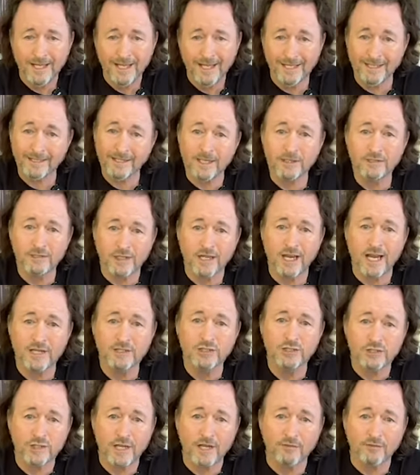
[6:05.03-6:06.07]
And it takes a
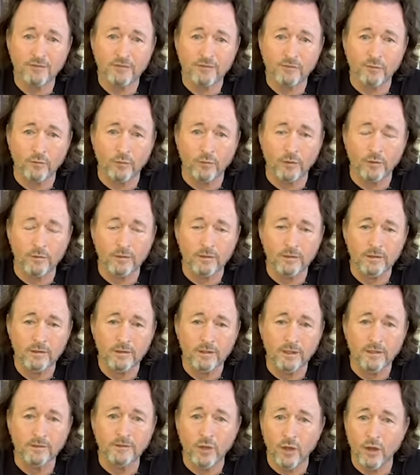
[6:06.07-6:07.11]
conscious effort for
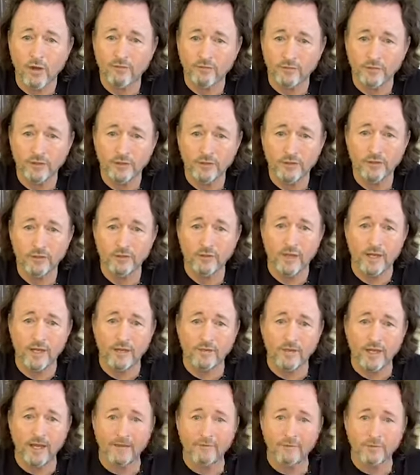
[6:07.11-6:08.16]
a dolphin to do
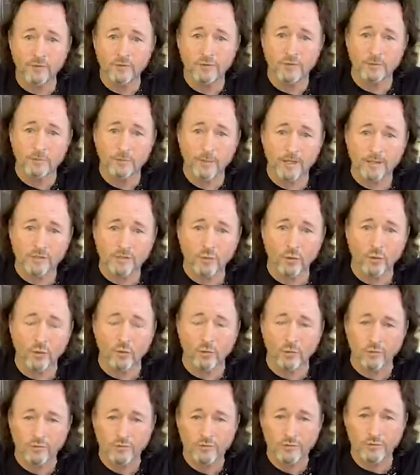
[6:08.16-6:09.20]
that. They have to use their
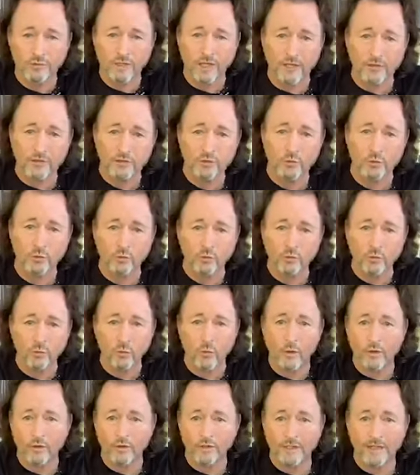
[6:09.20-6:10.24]
pectorals to kind of swirl the
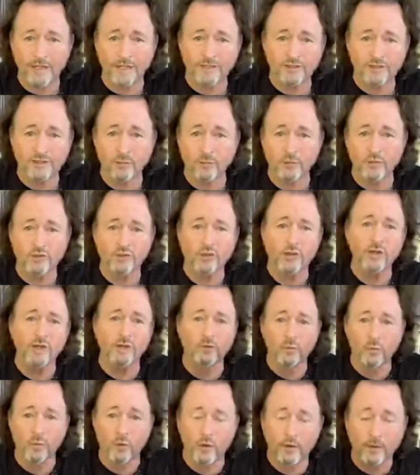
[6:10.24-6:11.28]
water, kind of like someone
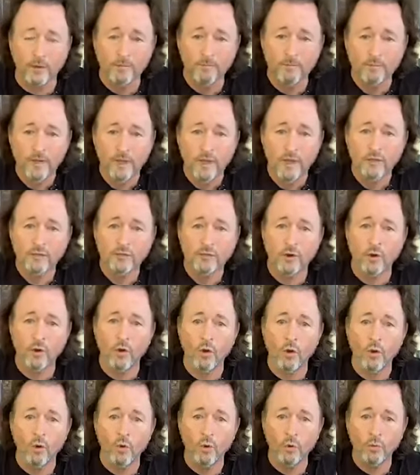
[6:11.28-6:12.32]
treading water, to
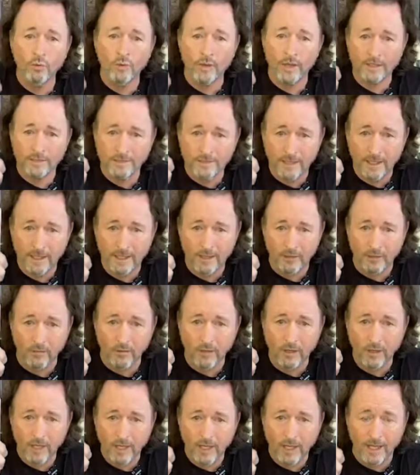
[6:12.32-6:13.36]
hold that
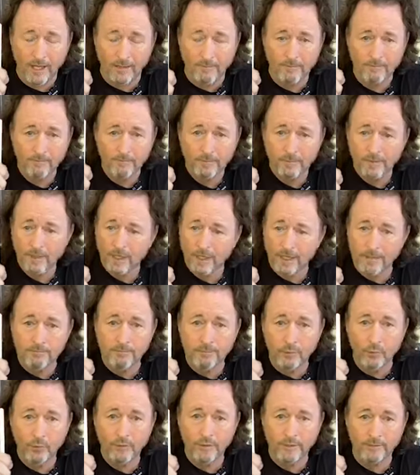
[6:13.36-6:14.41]
tail up and
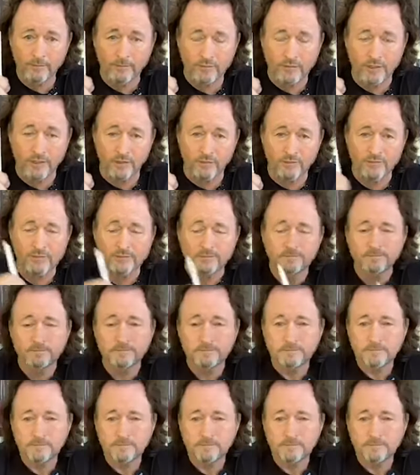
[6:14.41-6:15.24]
buoy themselves.